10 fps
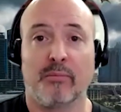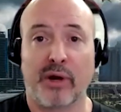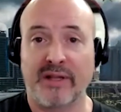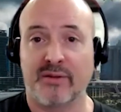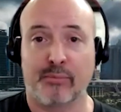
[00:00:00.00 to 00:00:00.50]

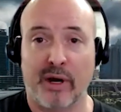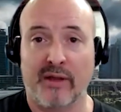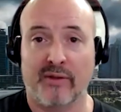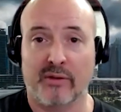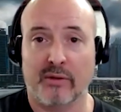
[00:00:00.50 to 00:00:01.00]
brands and
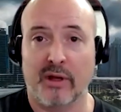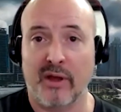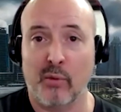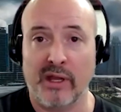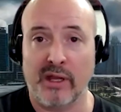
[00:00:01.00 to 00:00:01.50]
brand uh,
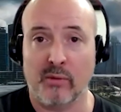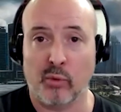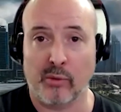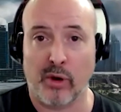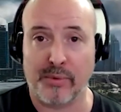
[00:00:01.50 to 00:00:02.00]
that we
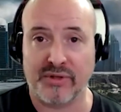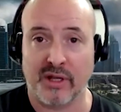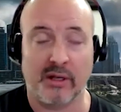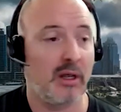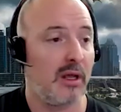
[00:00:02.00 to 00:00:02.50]
we
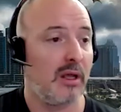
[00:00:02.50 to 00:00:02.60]
represent.